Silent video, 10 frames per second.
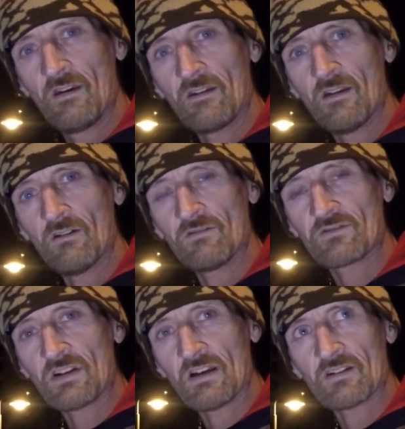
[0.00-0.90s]

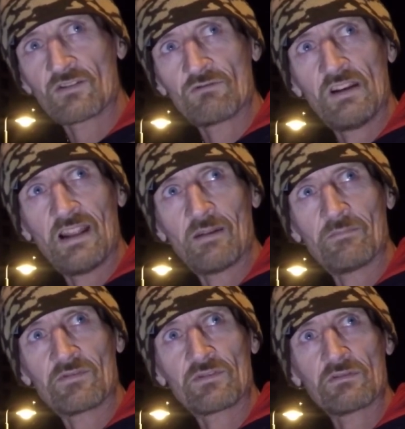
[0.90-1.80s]
those street
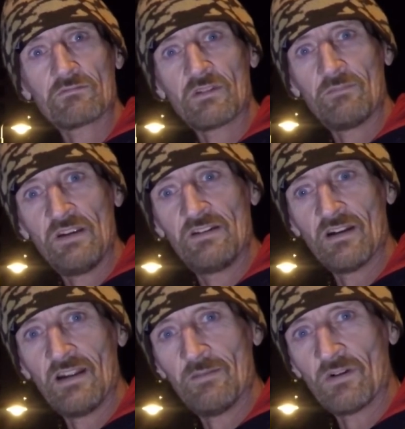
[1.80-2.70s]
lamps
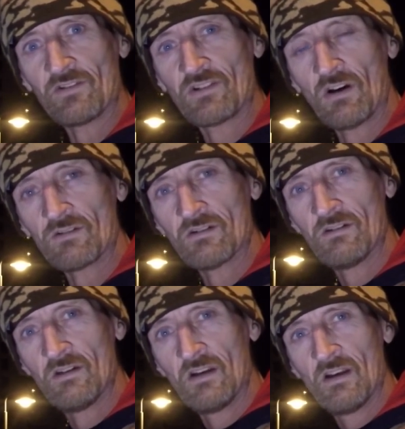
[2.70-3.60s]
immediately in my shot,
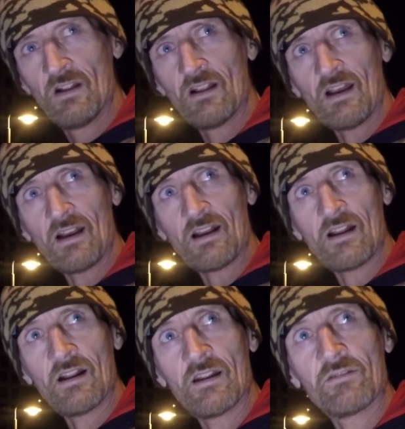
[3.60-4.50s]

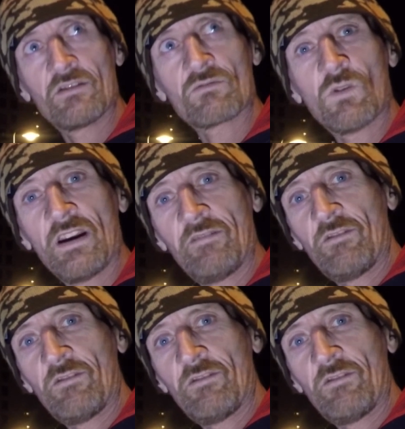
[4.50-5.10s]
and just waiting for